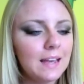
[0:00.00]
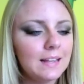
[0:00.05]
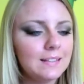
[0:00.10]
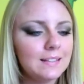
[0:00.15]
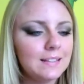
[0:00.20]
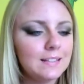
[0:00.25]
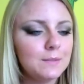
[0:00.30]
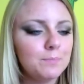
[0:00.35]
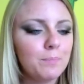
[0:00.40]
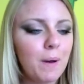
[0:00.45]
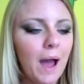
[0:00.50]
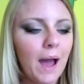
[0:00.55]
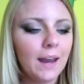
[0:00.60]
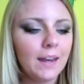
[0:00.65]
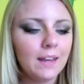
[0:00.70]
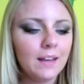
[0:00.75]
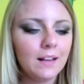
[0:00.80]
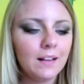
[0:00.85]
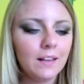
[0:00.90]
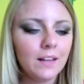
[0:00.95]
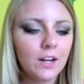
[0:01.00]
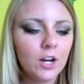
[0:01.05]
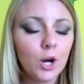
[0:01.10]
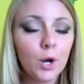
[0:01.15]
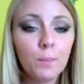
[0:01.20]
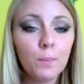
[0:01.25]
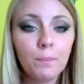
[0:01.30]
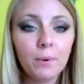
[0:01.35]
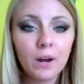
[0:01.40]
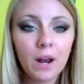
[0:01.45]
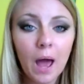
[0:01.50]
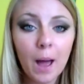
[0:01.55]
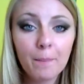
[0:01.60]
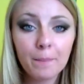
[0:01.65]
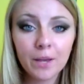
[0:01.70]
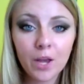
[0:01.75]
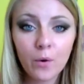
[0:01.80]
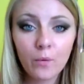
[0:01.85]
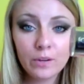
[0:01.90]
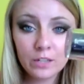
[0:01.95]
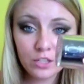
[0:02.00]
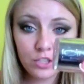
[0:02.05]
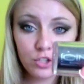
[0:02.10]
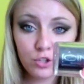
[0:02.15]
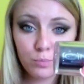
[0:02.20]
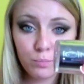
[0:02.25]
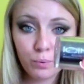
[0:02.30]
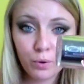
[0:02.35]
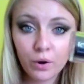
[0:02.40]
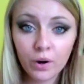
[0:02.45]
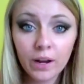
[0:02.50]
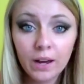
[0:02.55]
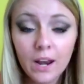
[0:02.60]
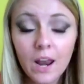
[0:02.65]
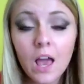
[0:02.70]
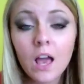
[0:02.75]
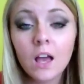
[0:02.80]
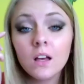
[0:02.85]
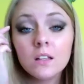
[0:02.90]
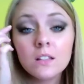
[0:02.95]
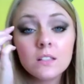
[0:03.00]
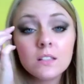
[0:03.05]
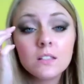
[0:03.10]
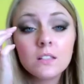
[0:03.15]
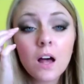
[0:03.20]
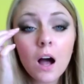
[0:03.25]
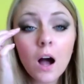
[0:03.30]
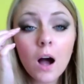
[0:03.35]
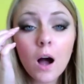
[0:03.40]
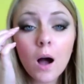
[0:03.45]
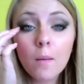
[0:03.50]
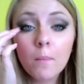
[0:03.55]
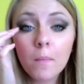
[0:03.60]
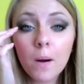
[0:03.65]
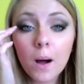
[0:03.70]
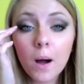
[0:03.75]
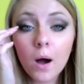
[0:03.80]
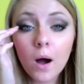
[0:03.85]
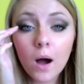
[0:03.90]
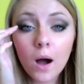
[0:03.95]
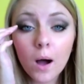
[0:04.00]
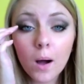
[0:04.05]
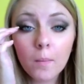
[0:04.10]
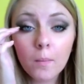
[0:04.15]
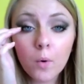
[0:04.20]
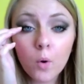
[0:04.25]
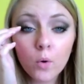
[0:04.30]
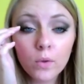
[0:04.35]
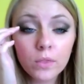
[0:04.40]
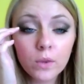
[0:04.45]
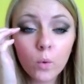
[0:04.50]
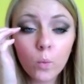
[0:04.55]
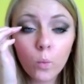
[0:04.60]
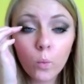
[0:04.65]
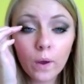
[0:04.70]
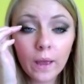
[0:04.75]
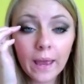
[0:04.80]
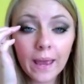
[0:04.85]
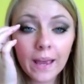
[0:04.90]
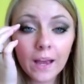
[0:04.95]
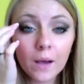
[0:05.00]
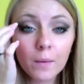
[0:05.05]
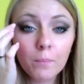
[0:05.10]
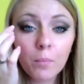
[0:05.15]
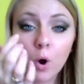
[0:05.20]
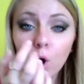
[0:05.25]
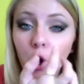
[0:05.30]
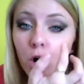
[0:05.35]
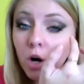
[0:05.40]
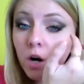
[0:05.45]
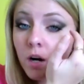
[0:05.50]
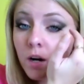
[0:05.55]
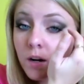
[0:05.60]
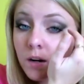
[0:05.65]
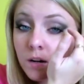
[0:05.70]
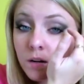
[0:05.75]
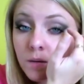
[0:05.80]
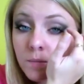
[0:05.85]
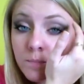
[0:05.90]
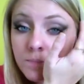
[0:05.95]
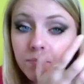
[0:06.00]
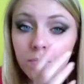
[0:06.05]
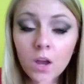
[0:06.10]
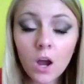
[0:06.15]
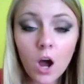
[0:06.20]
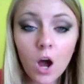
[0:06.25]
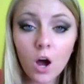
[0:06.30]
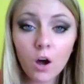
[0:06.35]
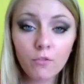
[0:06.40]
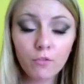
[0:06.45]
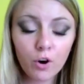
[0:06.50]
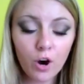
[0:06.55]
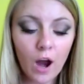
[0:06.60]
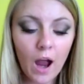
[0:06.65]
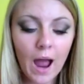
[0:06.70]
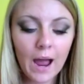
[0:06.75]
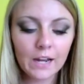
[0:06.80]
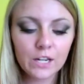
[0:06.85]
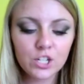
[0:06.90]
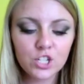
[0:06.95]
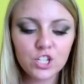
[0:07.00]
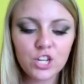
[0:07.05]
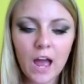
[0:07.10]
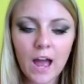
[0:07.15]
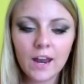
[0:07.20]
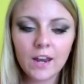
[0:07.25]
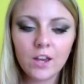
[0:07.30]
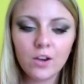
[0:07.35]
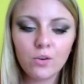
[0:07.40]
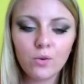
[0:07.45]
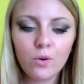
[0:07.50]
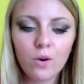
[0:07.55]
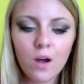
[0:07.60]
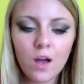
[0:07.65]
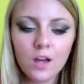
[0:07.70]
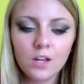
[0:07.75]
It says body glitter, but I'm going to put some um, on the wing part of our eyeshadow